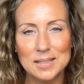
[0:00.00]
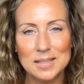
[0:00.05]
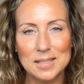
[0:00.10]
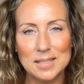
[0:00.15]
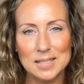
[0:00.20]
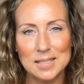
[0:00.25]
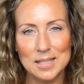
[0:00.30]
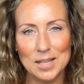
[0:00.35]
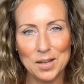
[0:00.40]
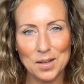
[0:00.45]

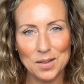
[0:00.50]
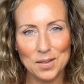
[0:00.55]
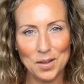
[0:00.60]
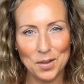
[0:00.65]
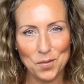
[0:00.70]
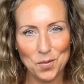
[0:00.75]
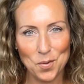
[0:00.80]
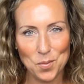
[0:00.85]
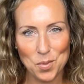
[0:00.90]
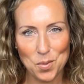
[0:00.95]
Isn't that
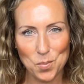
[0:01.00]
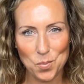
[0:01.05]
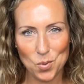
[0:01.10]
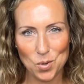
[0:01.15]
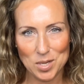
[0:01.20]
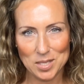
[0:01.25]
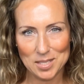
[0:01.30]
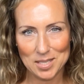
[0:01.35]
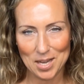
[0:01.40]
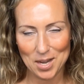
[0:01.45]
like from the
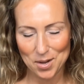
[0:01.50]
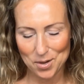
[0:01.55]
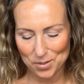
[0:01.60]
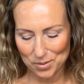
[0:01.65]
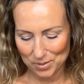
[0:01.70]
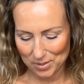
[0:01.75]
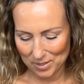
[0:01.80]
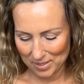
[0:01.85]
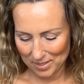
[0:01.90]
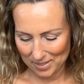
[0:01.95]
Boy
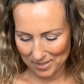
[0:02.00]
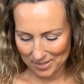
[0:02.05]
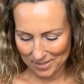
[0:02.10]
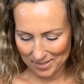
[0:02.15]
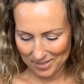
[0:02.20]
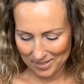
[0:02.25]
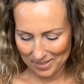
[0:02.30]
Scouts?